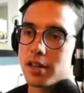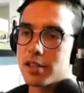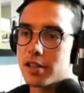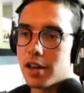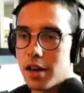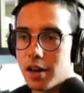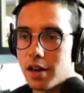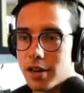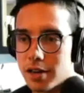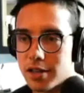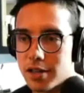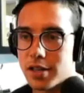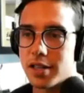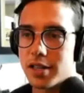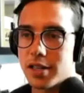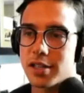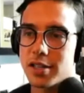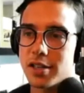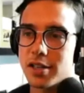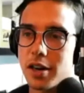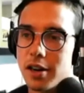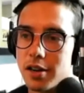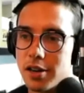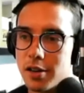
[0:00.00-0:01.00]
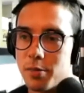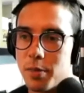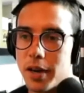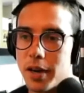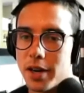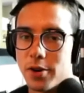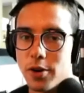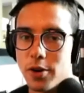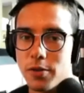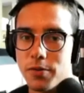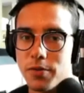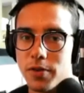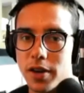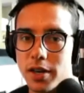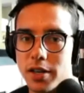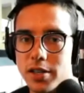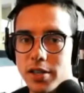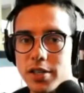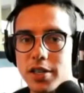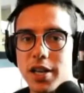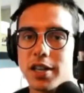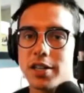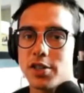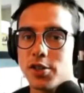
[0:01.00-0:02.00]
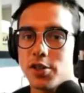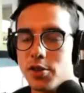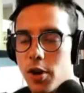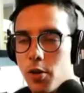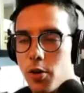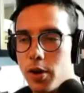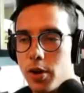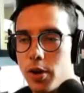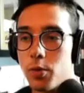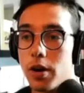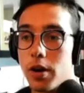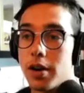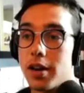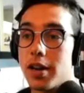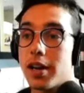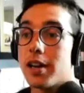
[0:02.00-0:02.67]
Talking to his daughter, my girlfriend, and she's like, "Do you know anyone?"